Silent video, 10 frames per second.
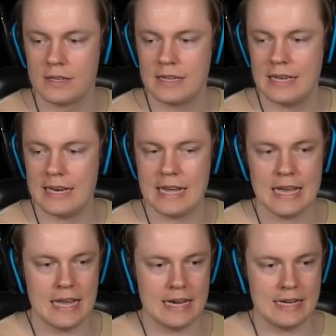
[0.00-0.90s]
Get
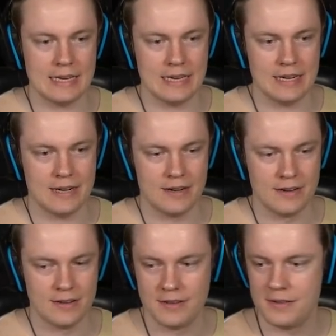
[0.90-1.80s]
out of here.
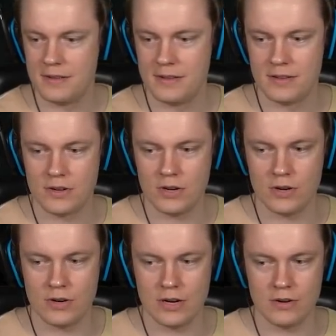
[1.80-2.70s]
Go,
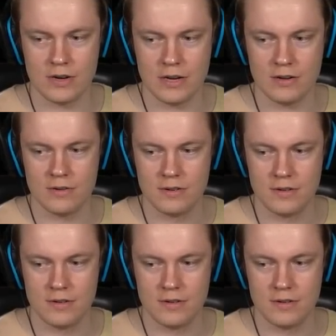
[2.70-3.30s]
go, go.